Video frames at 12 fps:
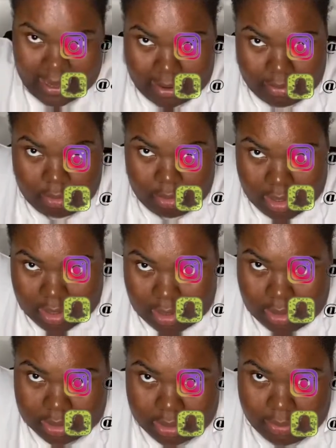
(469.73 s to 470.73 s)
more
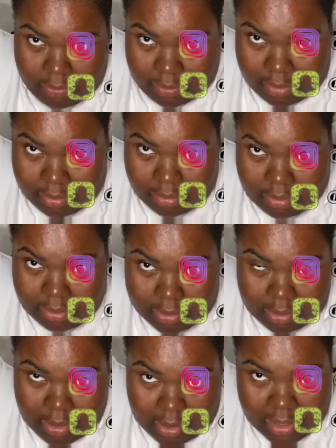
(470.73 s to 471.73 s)
so
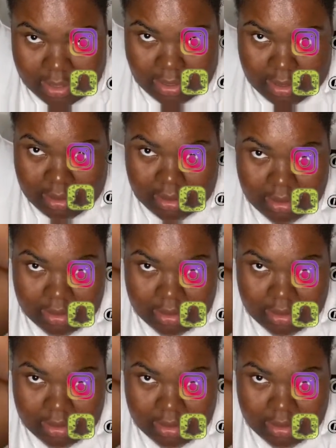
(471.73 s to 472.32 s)
it can